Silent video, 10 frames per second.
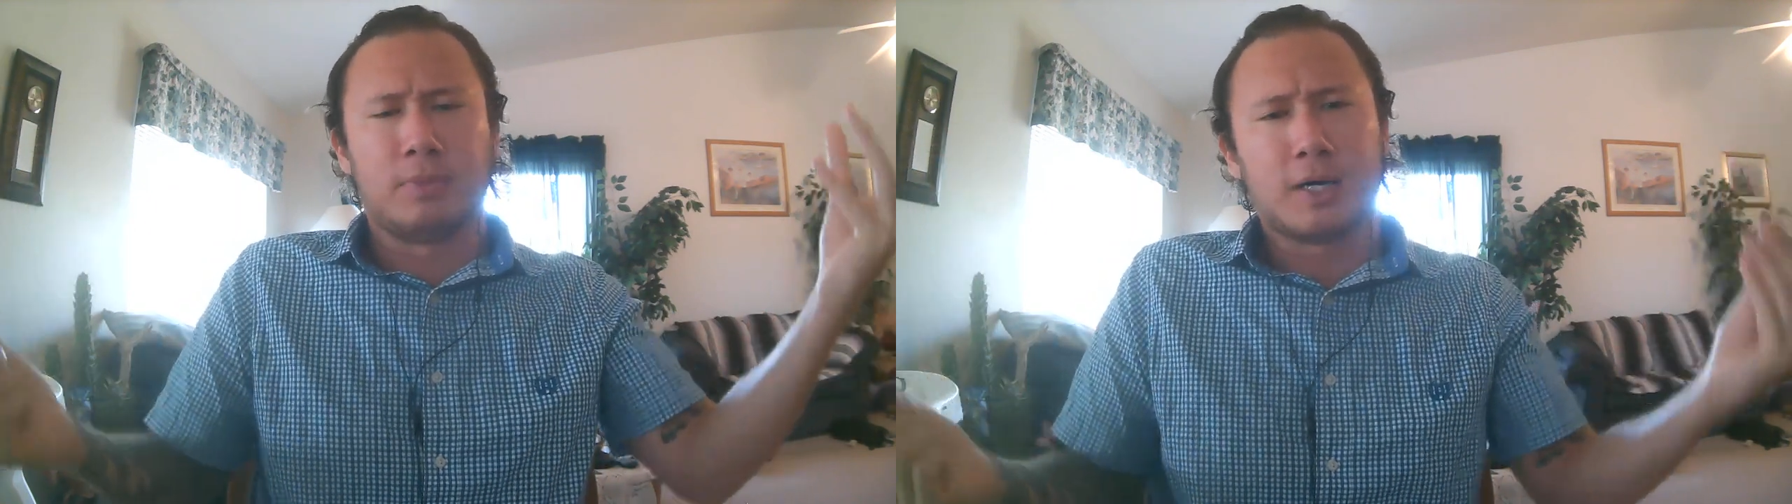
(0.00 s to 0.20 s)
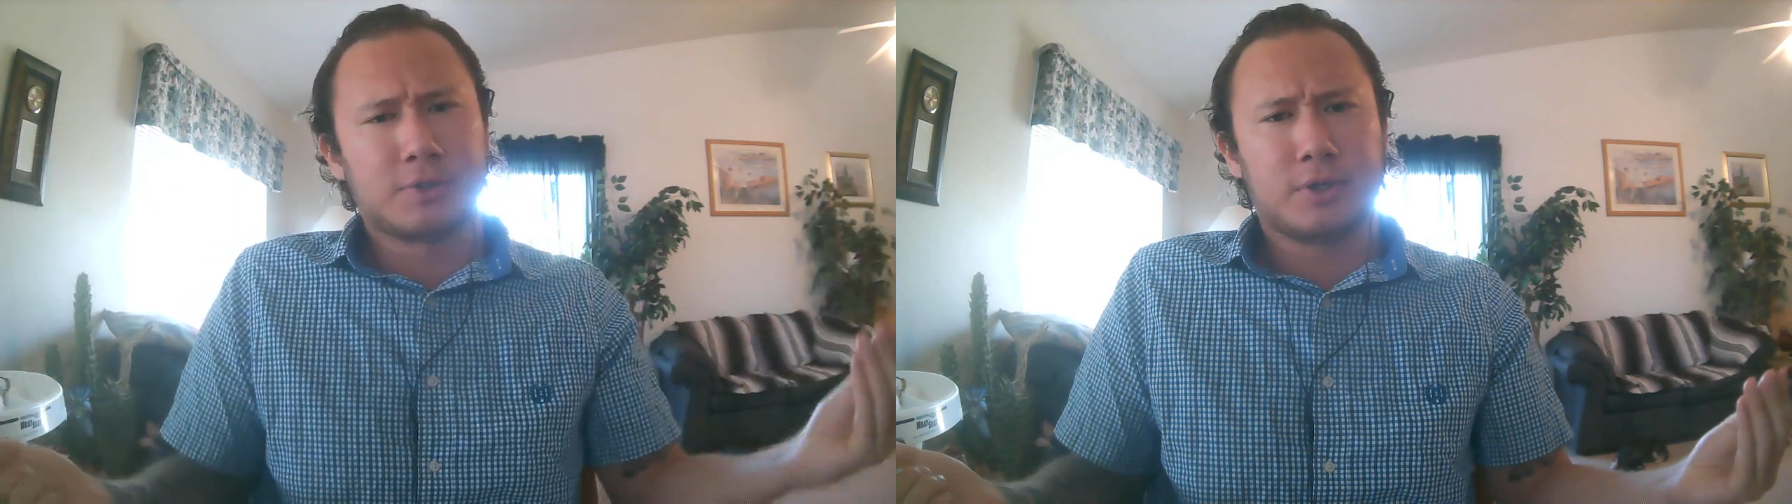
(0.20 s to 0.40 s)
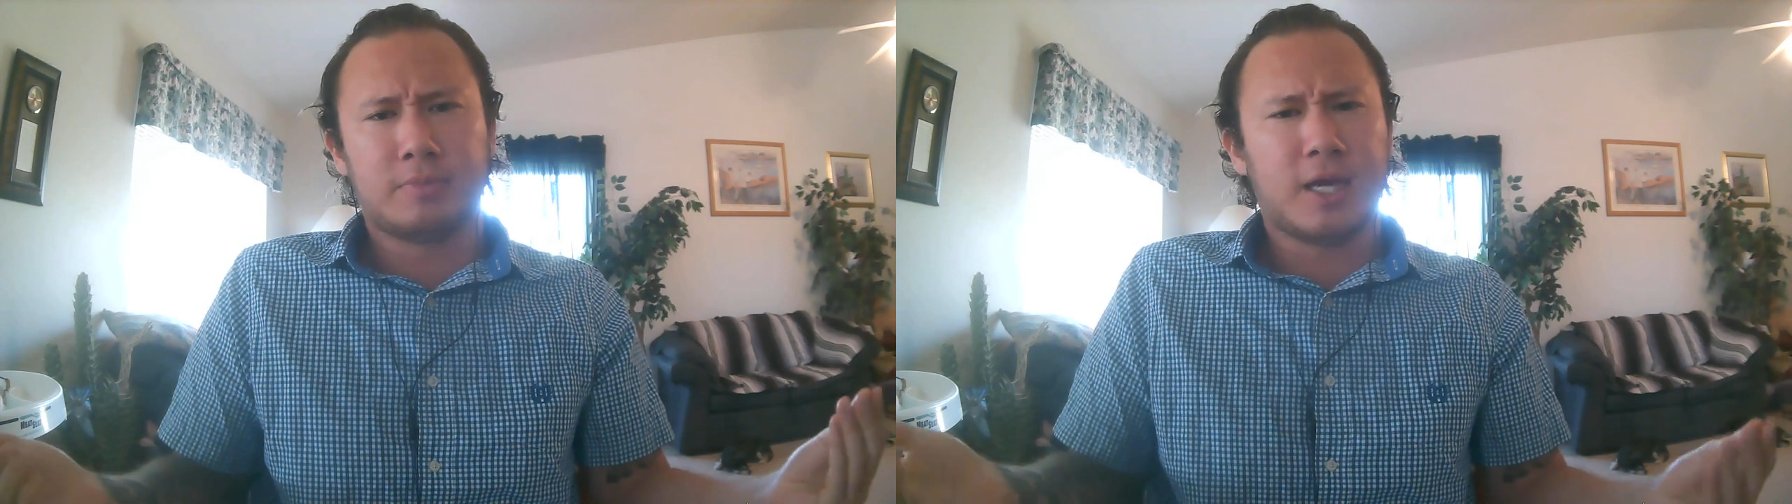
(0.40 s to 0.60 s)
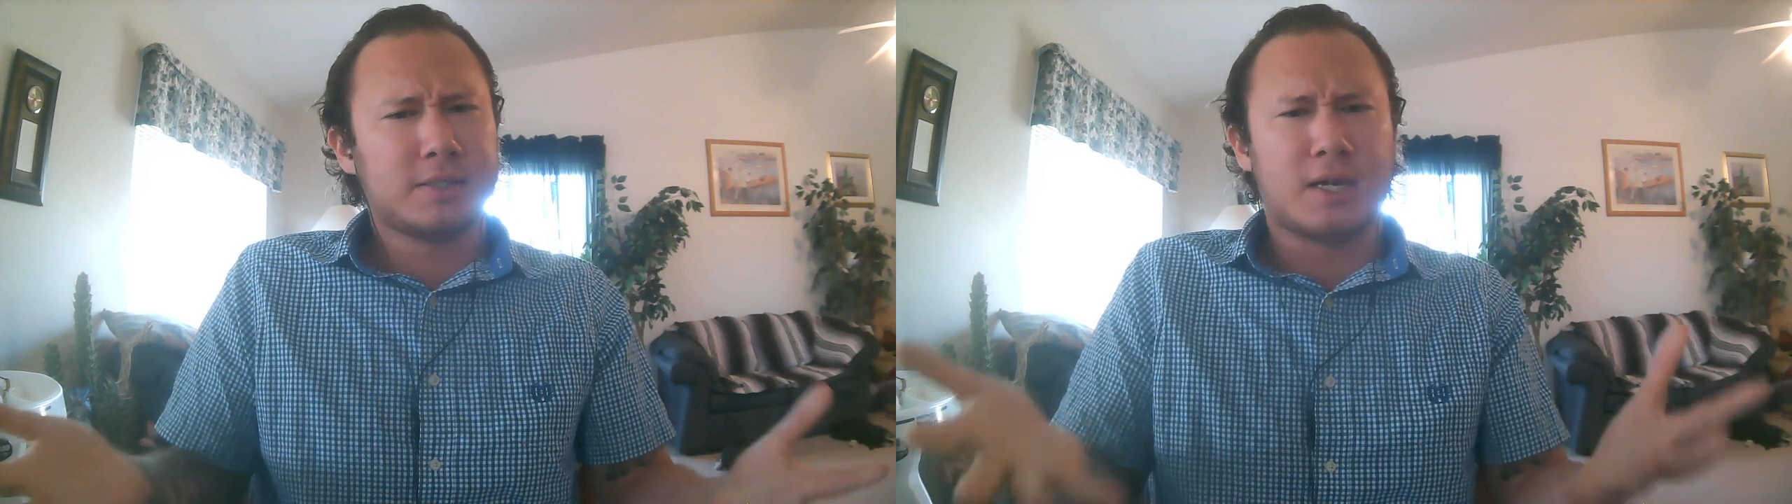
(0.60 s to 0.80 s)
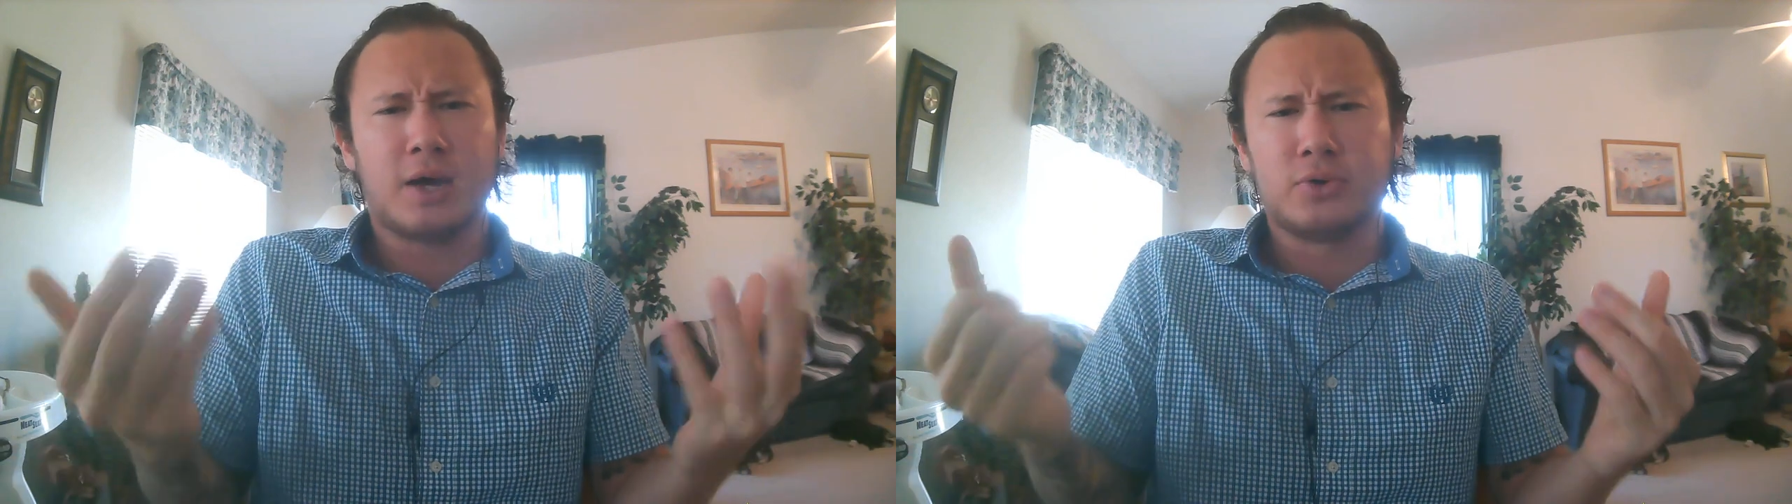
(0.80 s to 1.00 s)
Muslim,
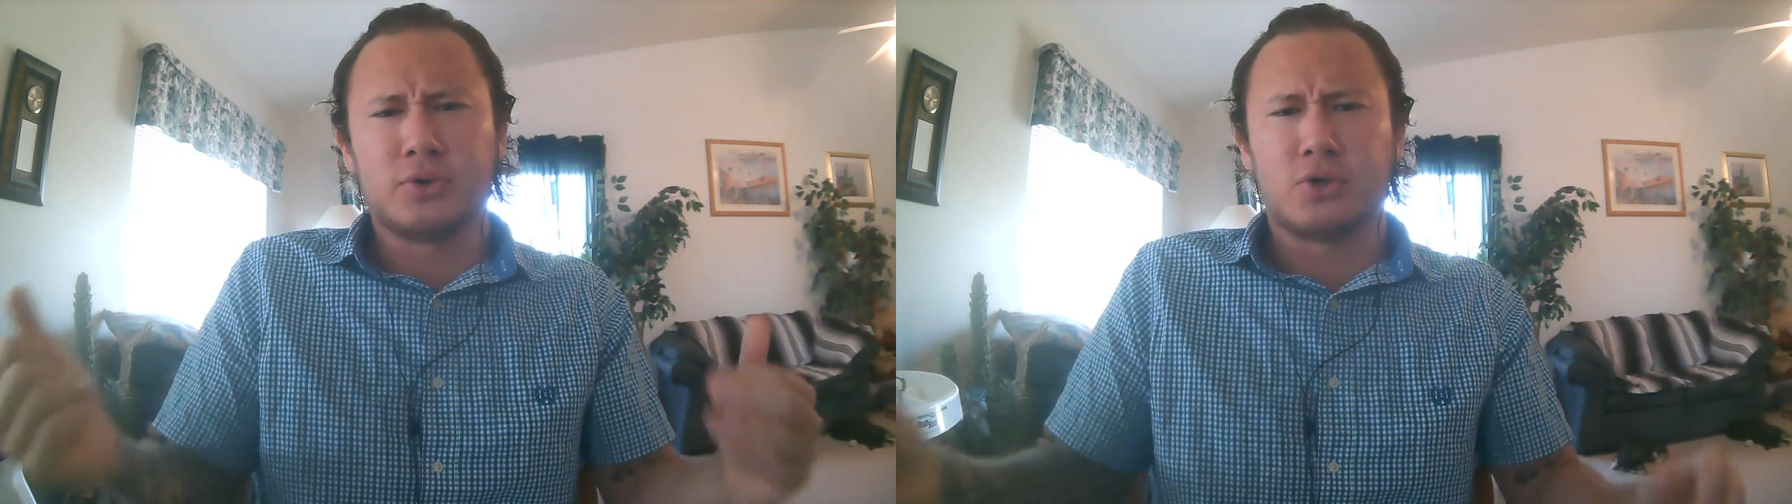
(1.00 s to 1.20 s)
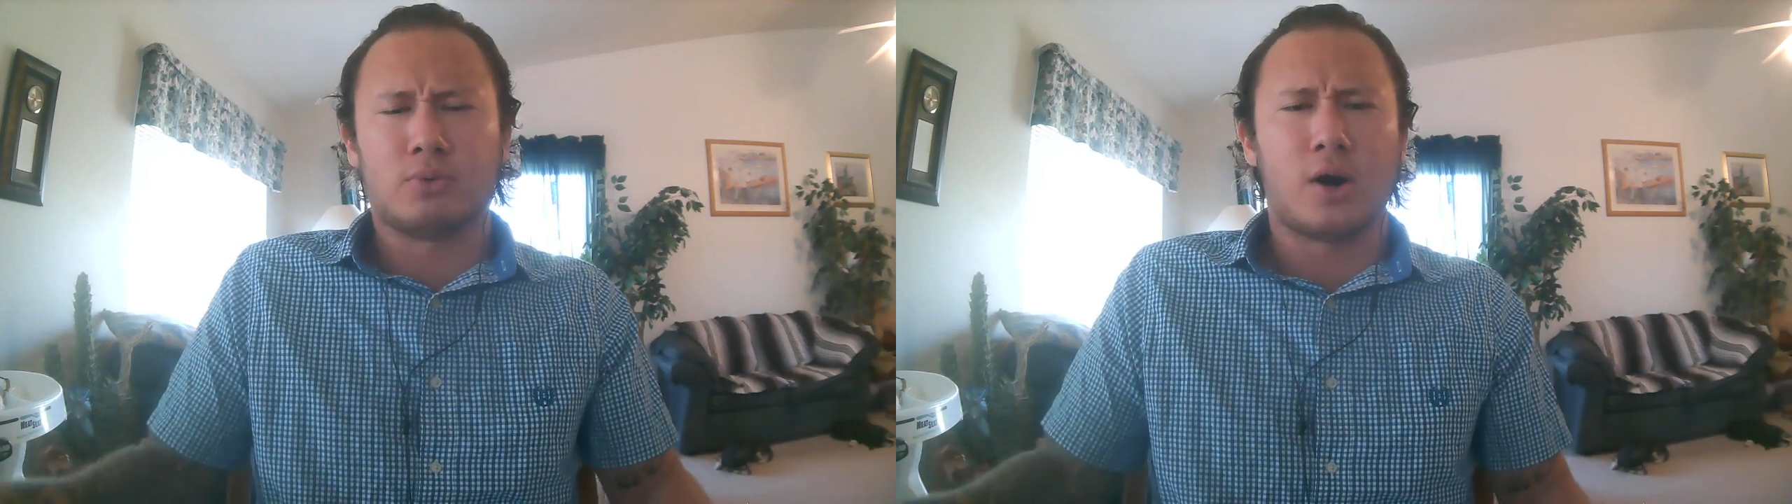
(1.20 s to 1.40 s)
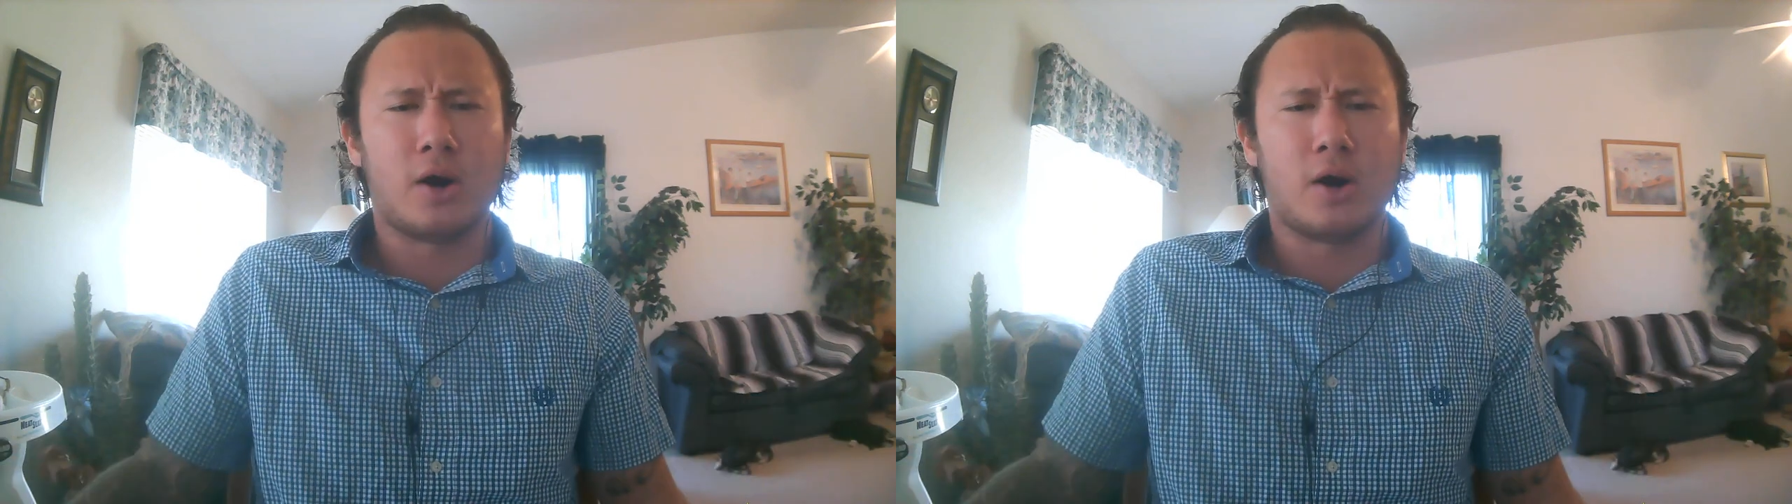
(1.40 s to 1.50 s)
that's not who you